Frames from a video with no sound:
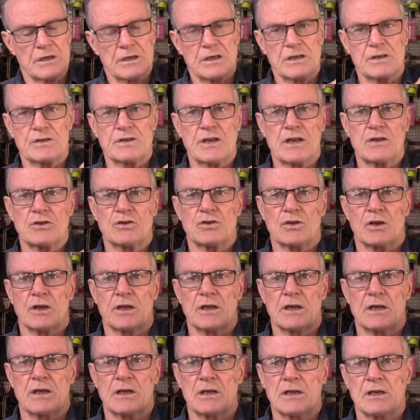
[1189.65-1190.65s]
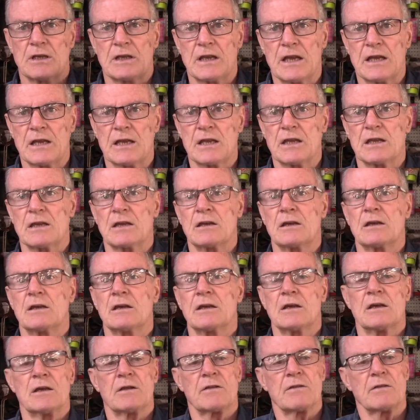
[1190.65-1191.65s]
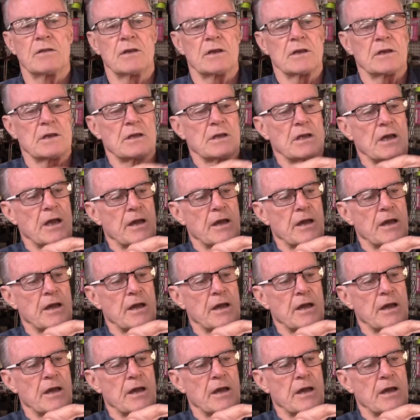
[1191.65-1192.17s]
essentially getting the